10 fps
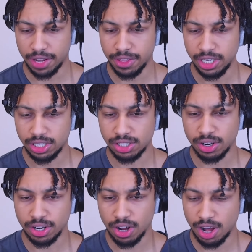I think he
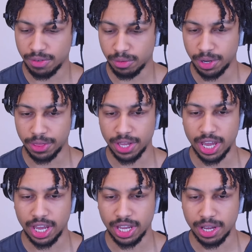started off with
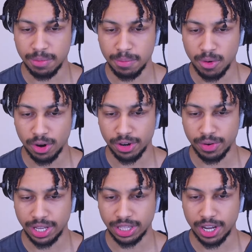a Mortar
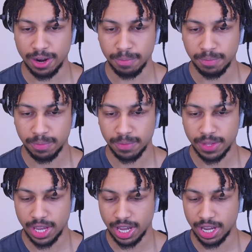right there.
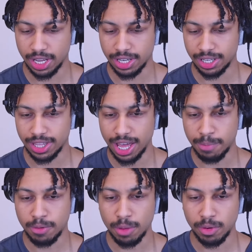And
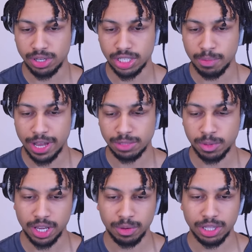that probably wasn't the best
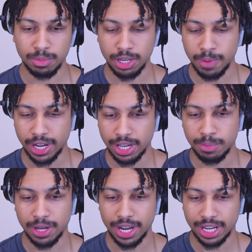play with the Mini P.E.K.K.A,
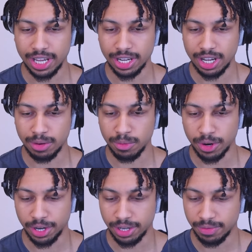but I kind of got
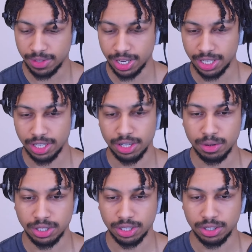worried and didn't know
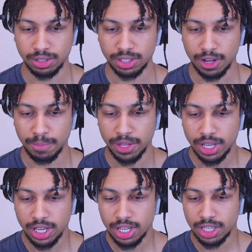what to do. So
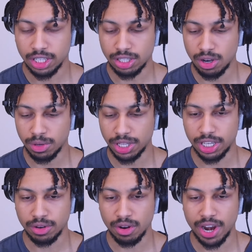let's go in with a
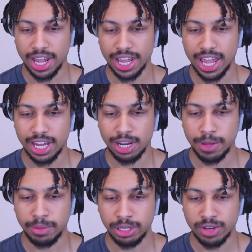Hero Knight and a
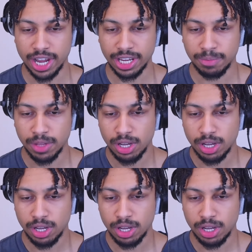Baby Dragon.